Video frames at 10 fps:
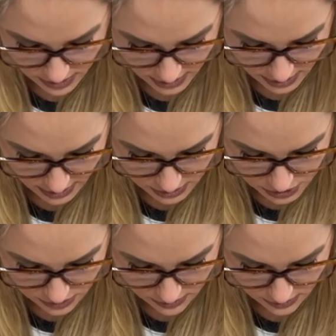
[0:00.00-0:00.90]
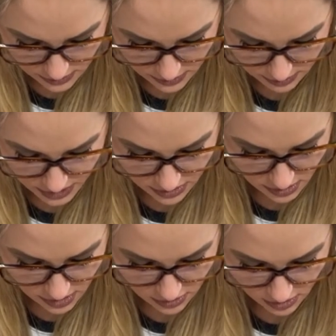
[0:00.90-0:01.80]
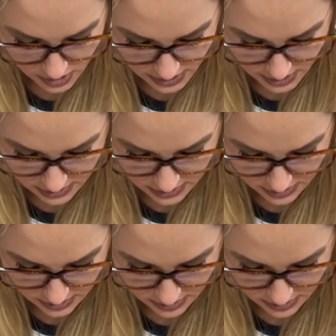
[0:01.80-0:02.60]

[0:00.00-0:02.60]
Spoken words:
edge, but not on it.